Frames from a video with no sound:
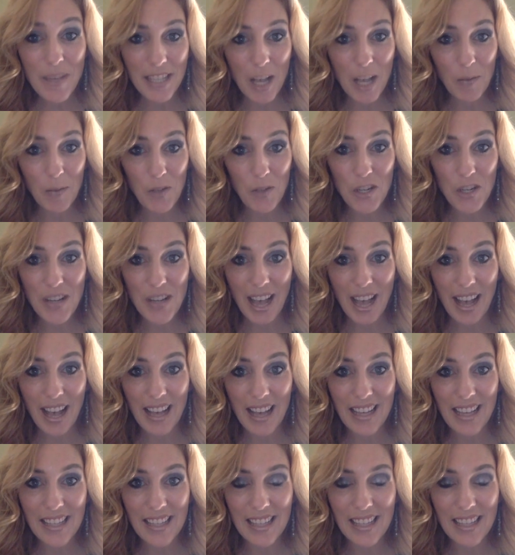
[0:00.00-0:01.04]
helped you
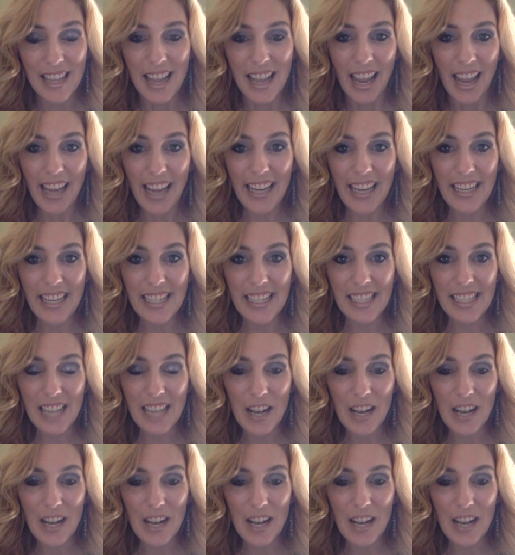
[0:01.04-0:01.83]
guys, and